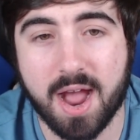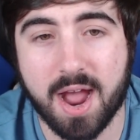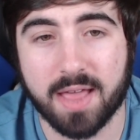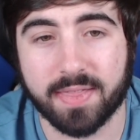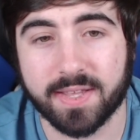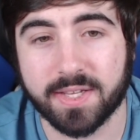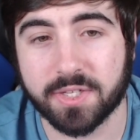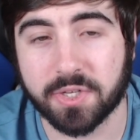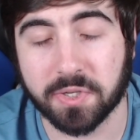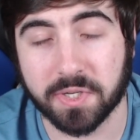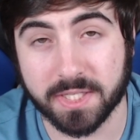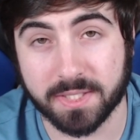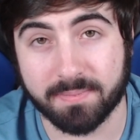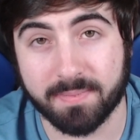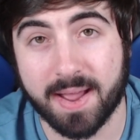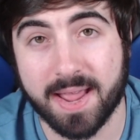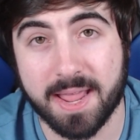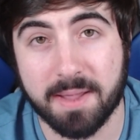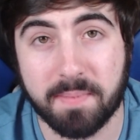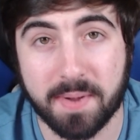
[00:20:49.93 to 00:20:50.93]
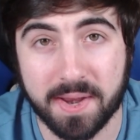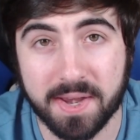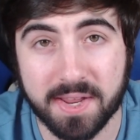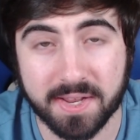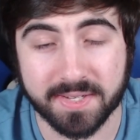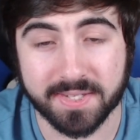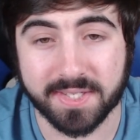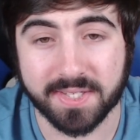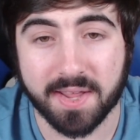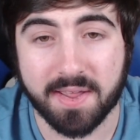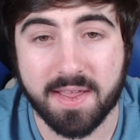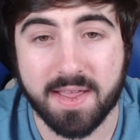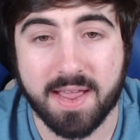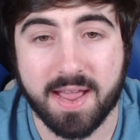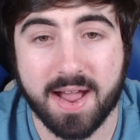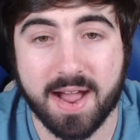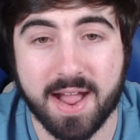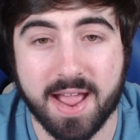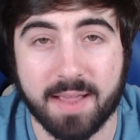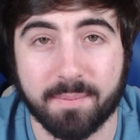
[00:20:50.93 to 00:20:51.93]
These are just my opinions.
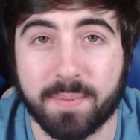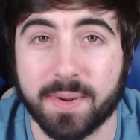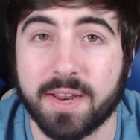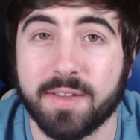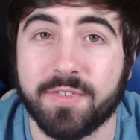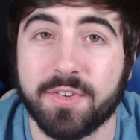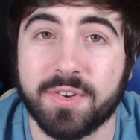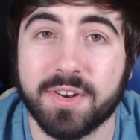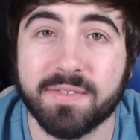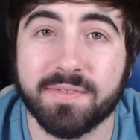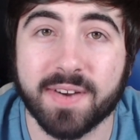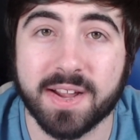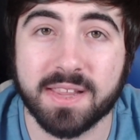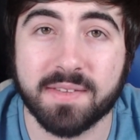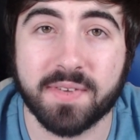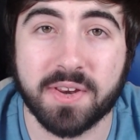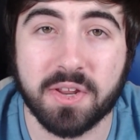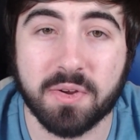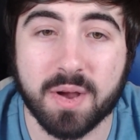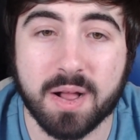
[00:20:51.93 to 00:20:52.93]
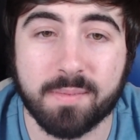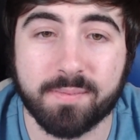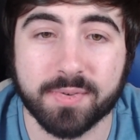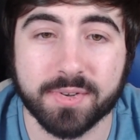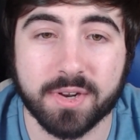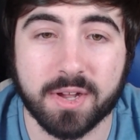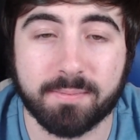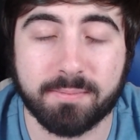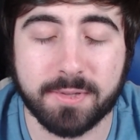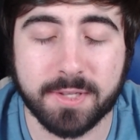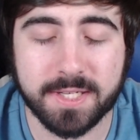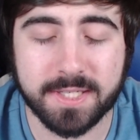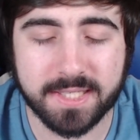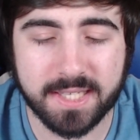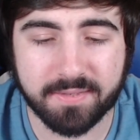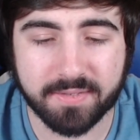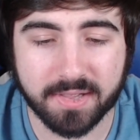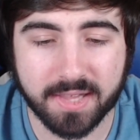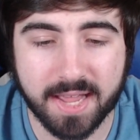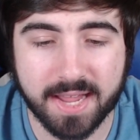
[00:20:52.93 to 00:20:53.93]
But if you did find the video helpful at all, please
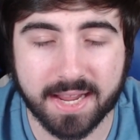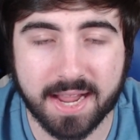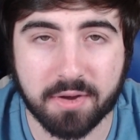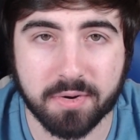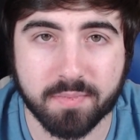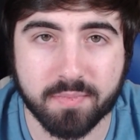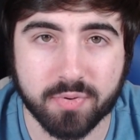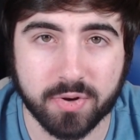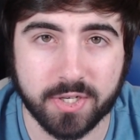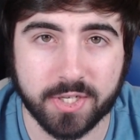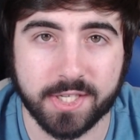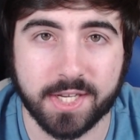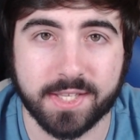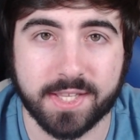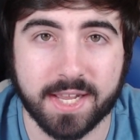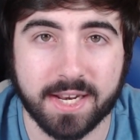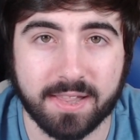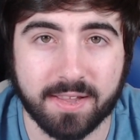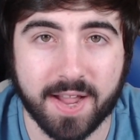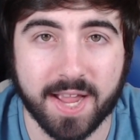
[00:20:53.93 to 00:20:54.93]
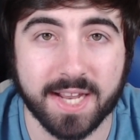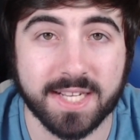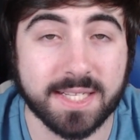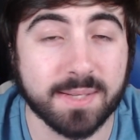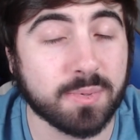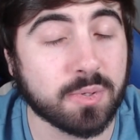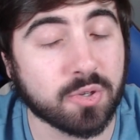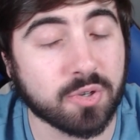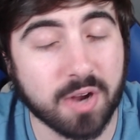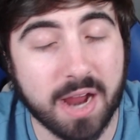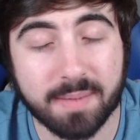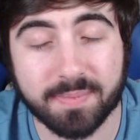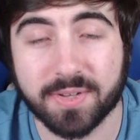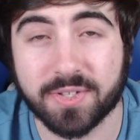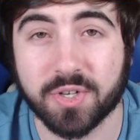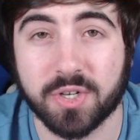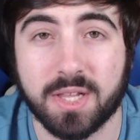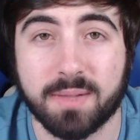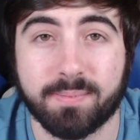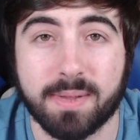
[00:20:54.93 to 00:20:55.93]
leave a like. I would appreciate that a lot. And subscribe
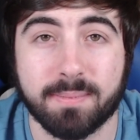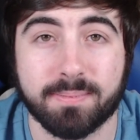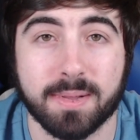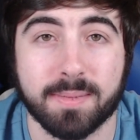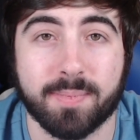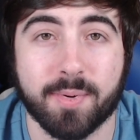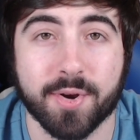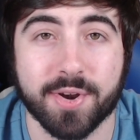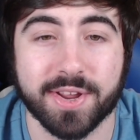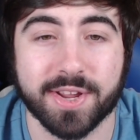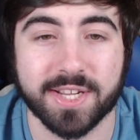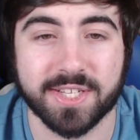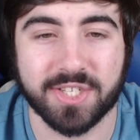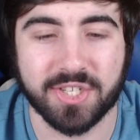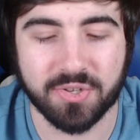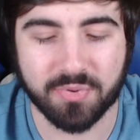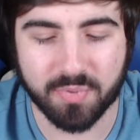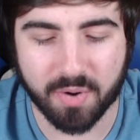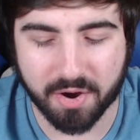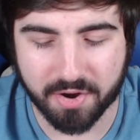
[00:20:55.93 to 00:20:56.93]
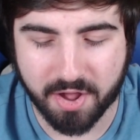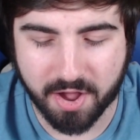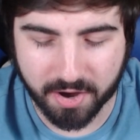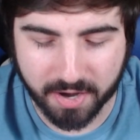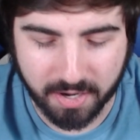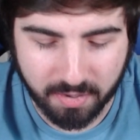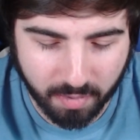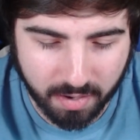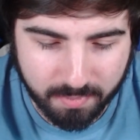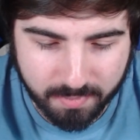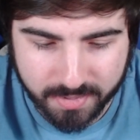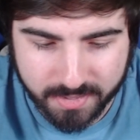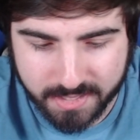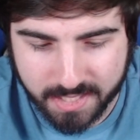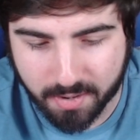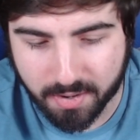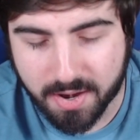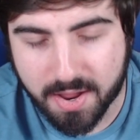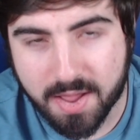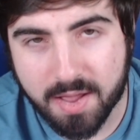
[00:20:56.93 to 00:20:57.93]
to join the Piplup party, because you are not going to want to
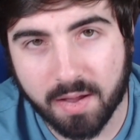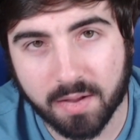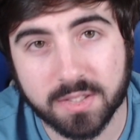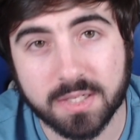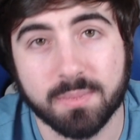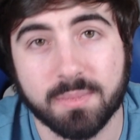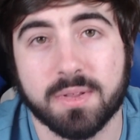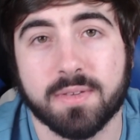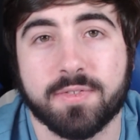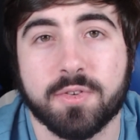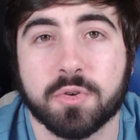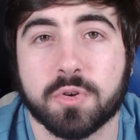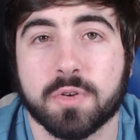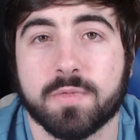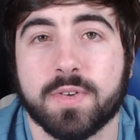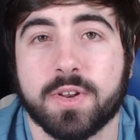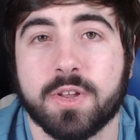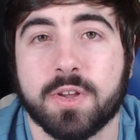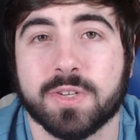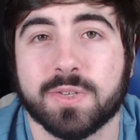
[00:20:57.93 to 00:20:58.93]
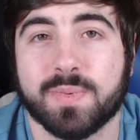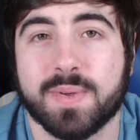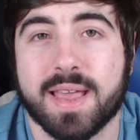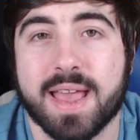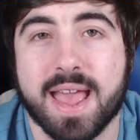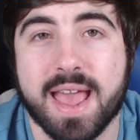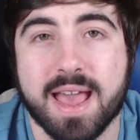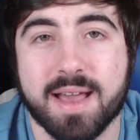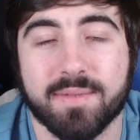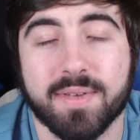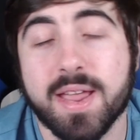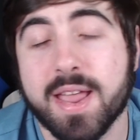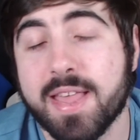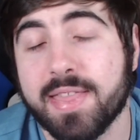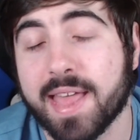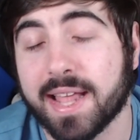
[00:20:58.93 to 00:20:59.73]
miss out on some of the future videos we have.